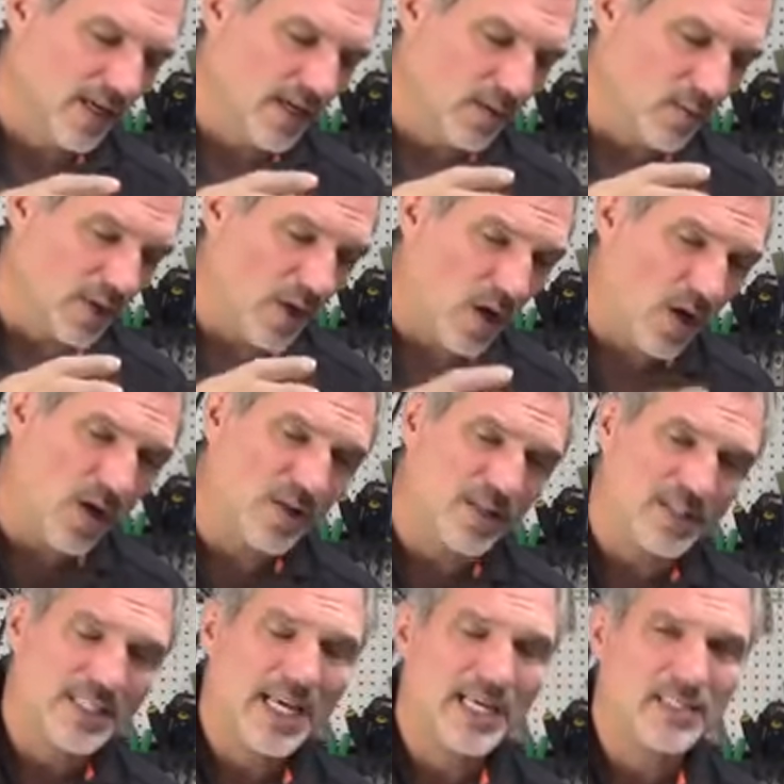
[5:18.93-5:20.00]
With all the
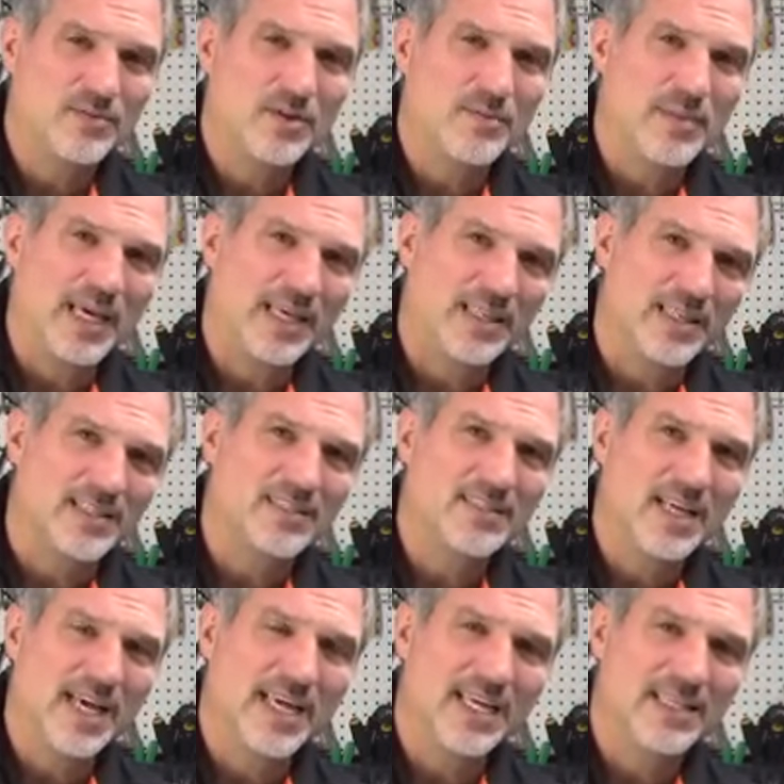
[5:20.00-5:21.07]
tests we make, the
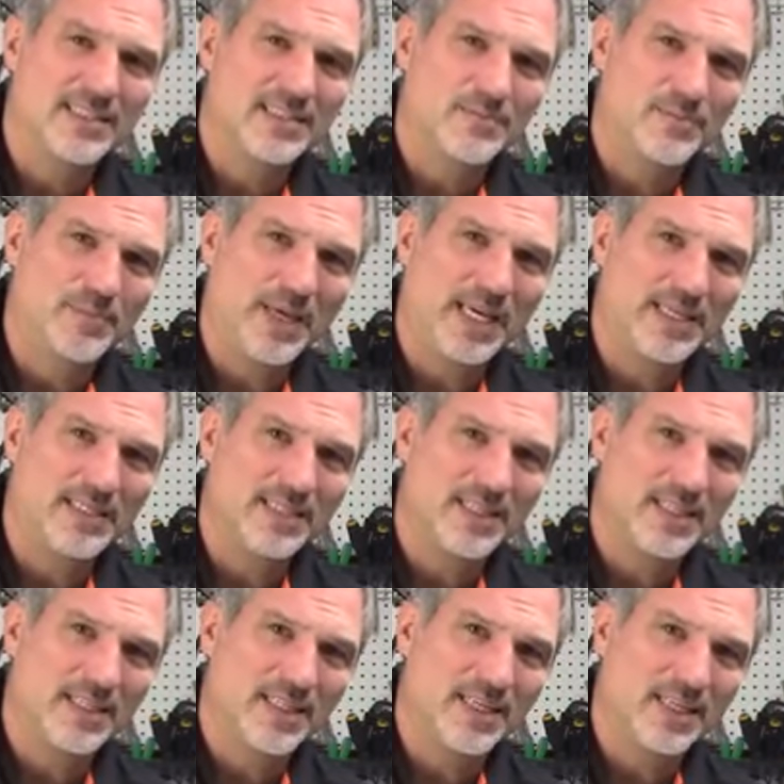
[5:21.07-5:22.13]
science
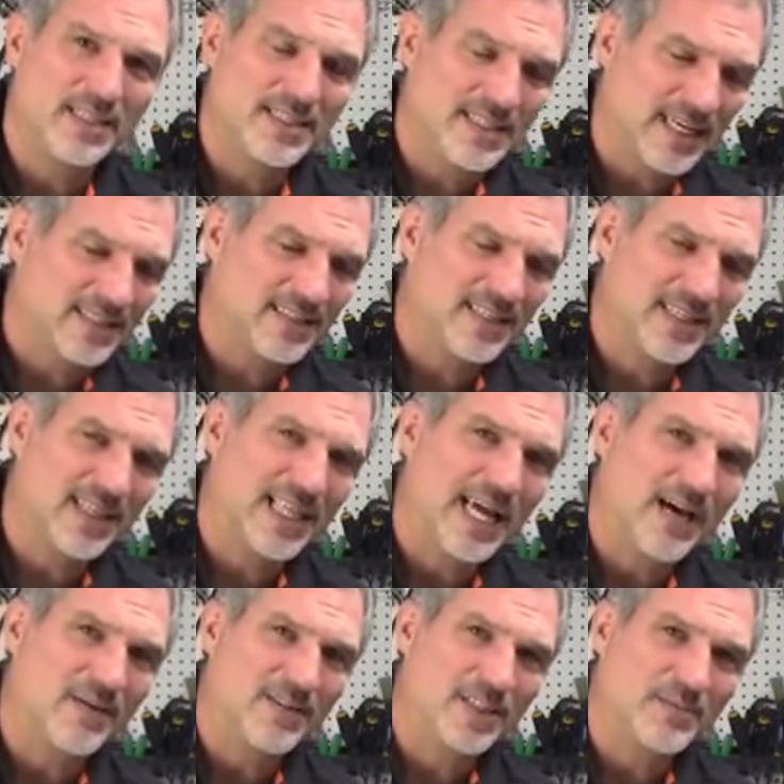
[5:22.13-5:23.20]
basically doesn't
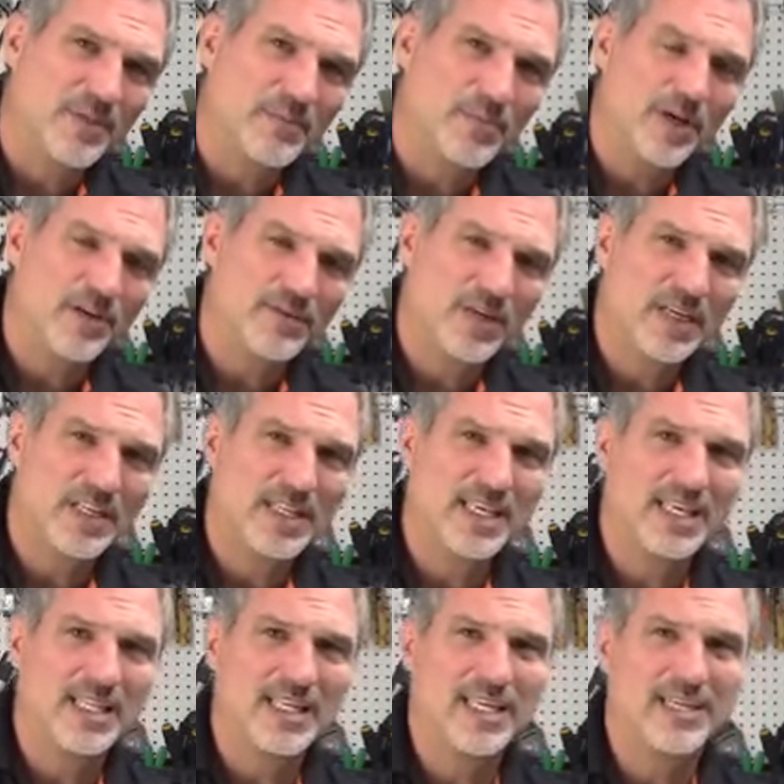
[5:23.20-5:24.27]
allow it to be perfectly
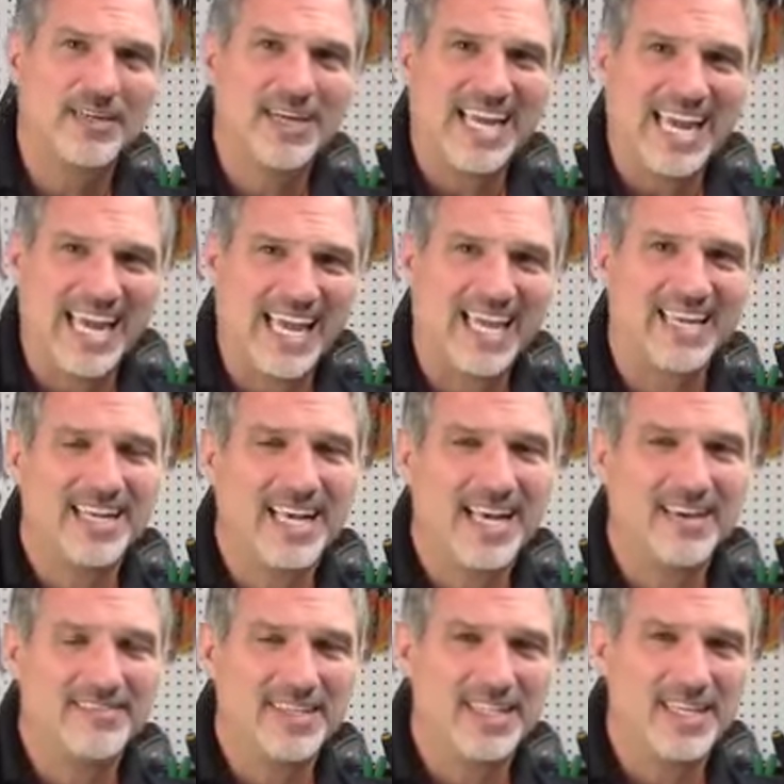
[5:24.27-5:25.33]
clear and
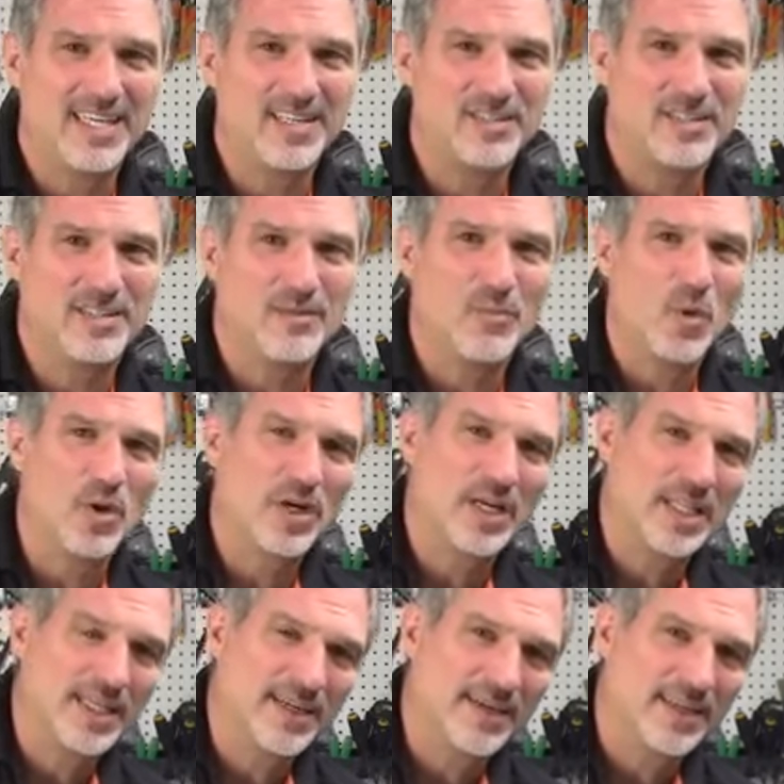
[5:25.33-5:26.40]
have adhesion. The more
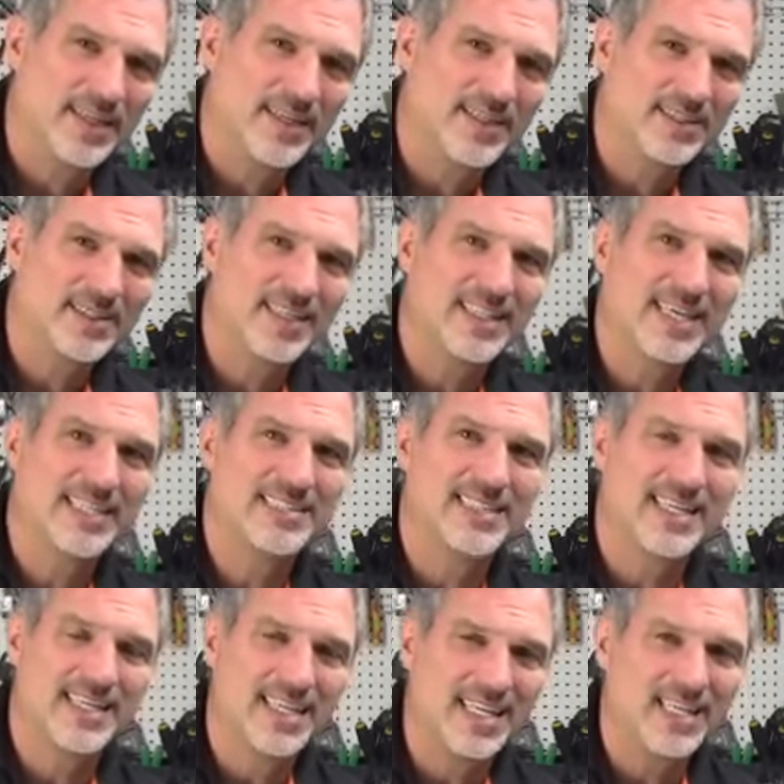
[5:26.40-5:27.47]
clear it is, the less
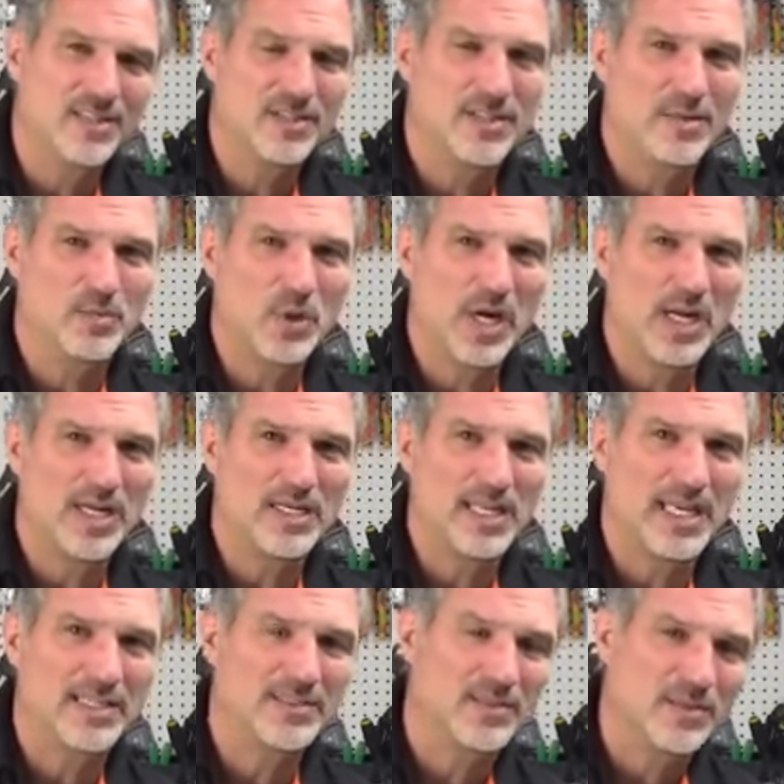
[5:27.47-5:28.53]
adhesion the product
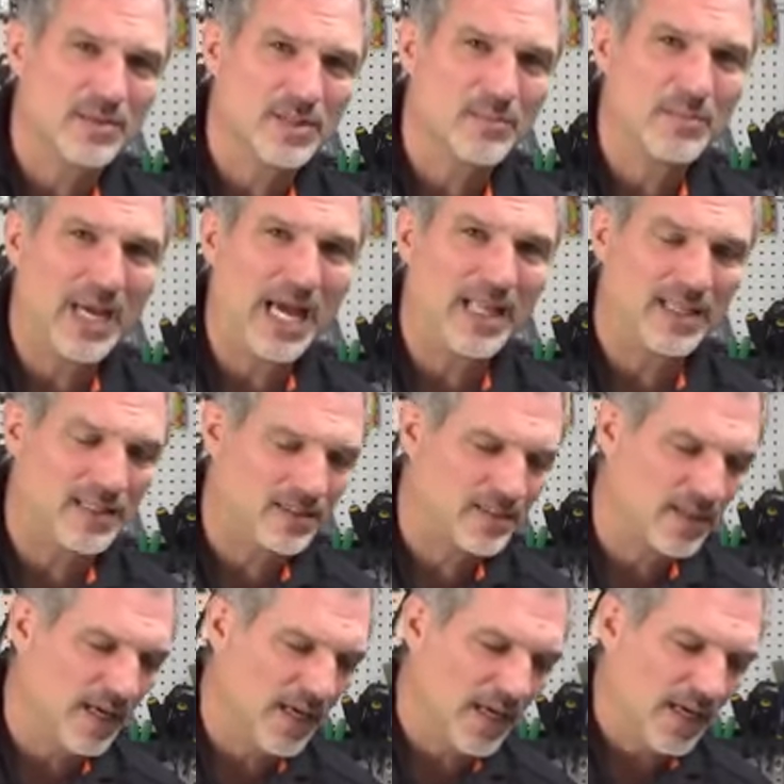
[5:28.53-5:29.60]
has. So there's a
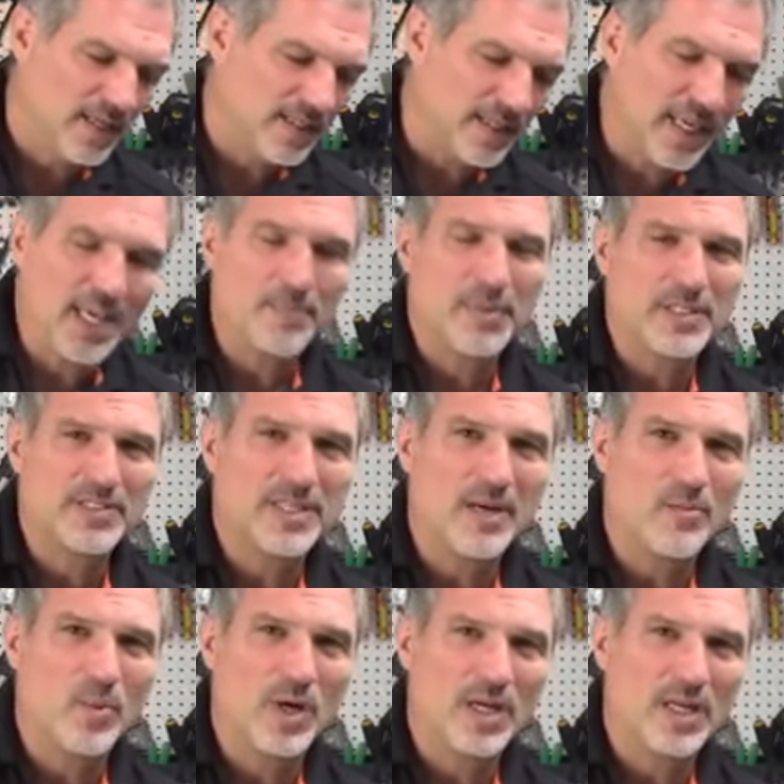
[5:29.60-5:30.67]
balance to keep it
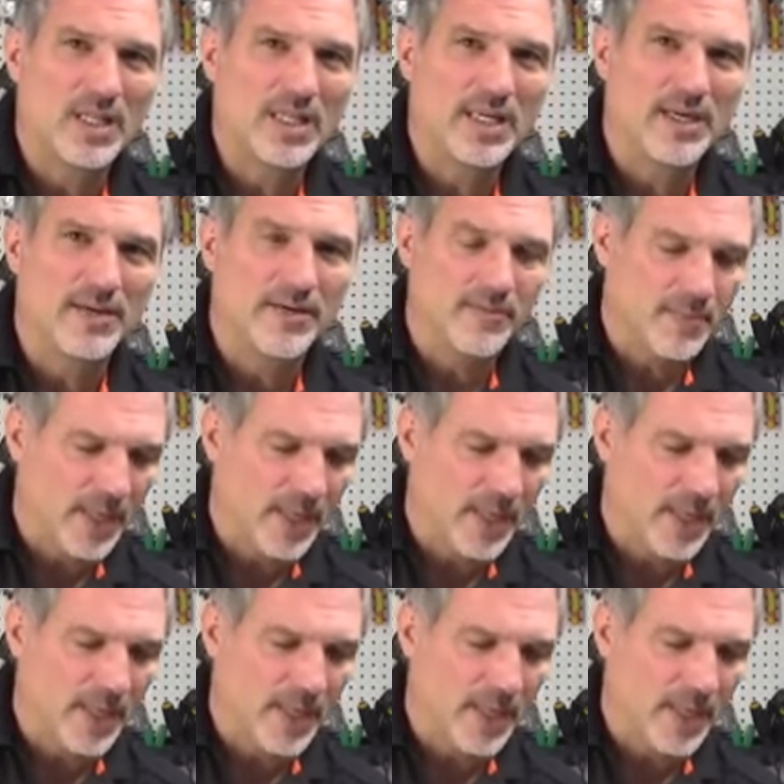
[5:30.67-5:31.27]
somewhat clear.